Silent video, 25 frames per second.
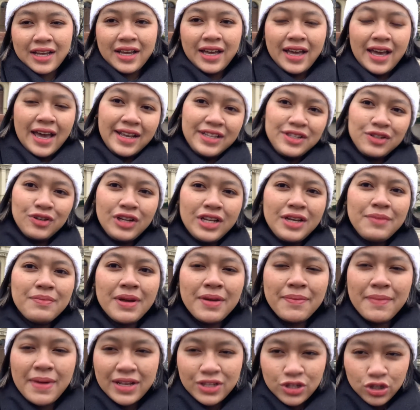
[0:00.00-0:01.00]
Actually,
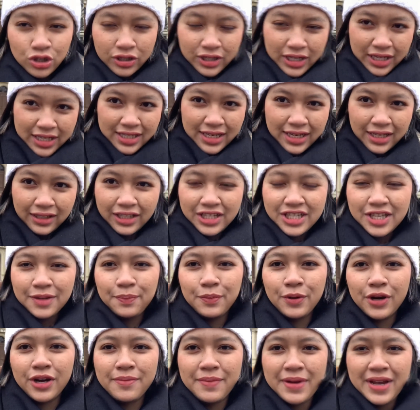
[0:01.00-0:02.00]
my major is English
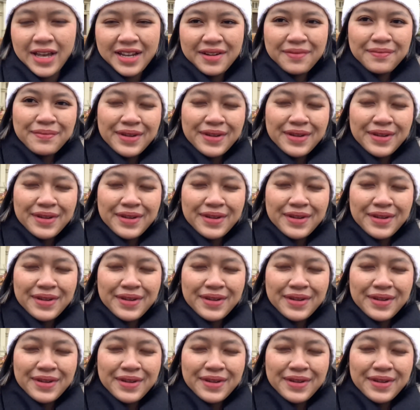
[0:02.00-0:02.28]
department,